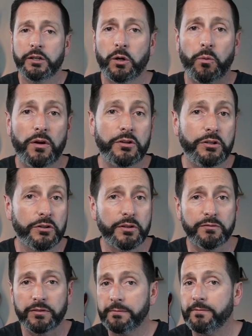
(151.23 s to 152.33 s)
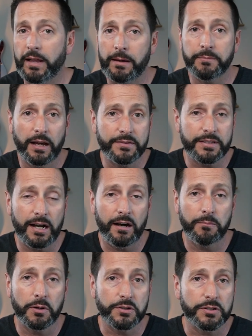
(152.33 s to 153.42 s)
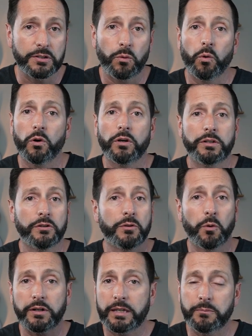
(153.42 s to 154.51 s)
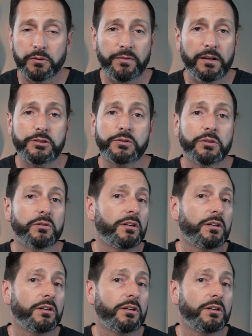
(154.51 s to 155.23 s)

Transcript: you know, whether you're the flip-flop lifestyle person or you're the working professional,